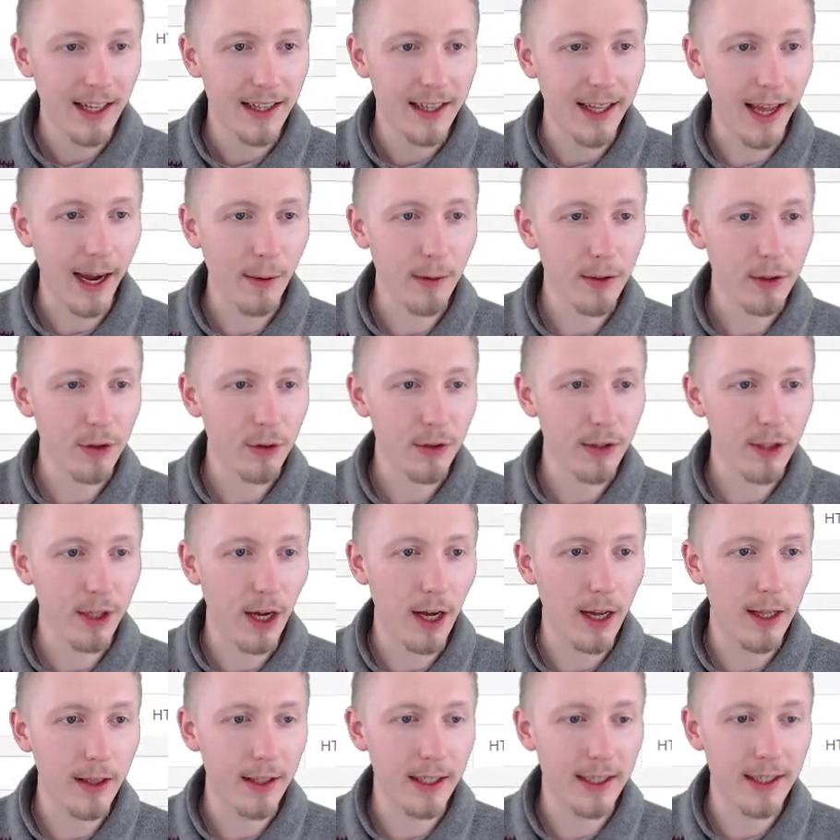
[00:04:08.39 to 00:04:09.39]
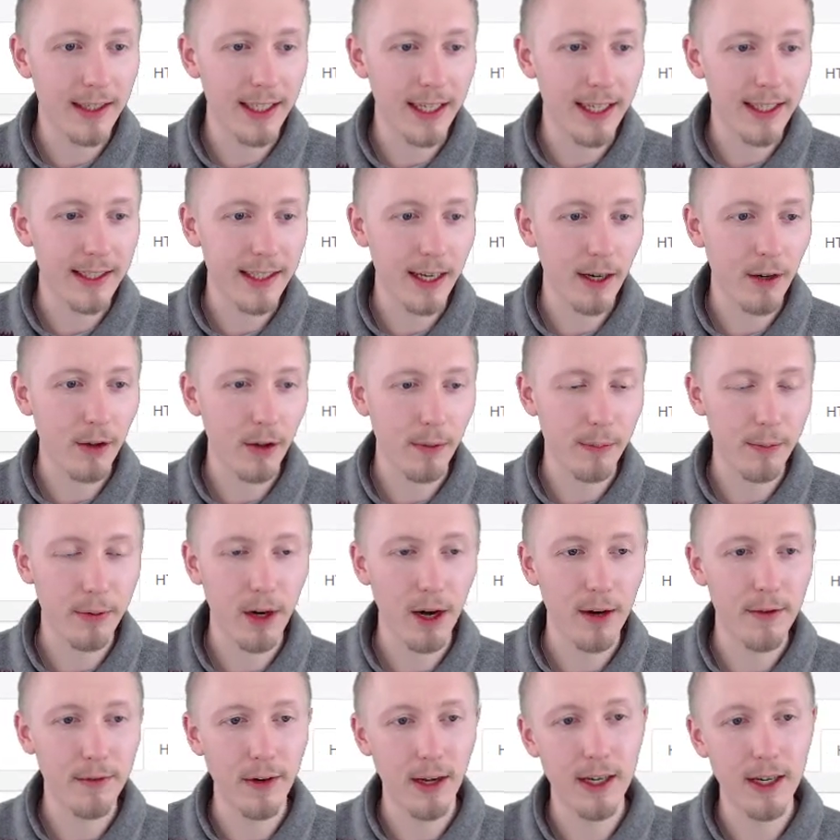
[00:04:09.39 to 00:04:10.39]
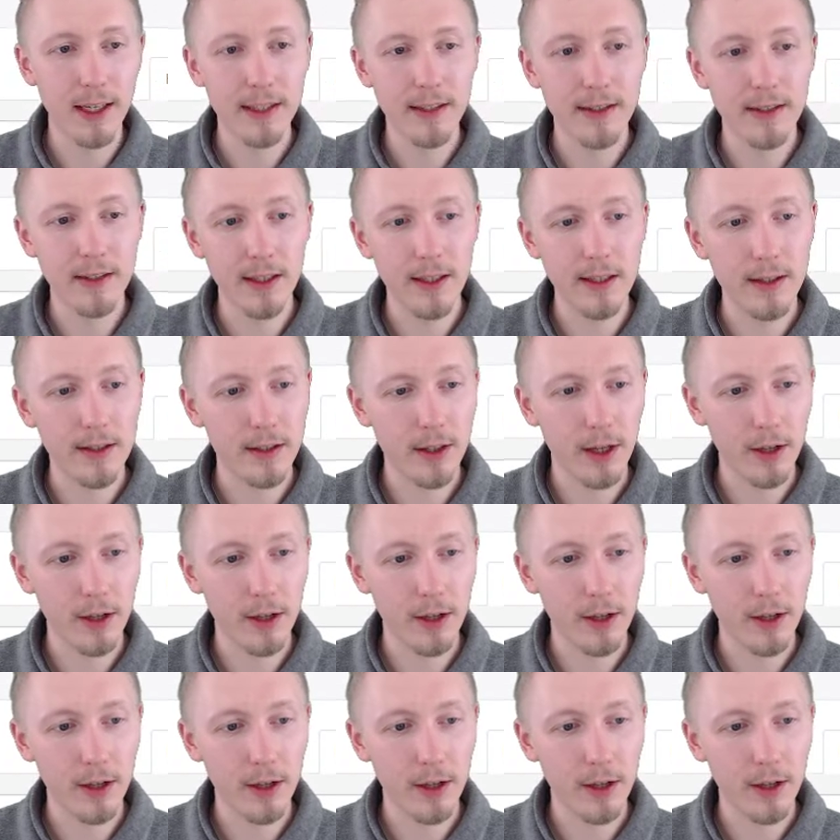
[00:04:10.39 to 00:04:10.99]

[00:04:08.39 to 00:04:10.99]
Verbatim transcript: Now it's returned the detail of the profile instance,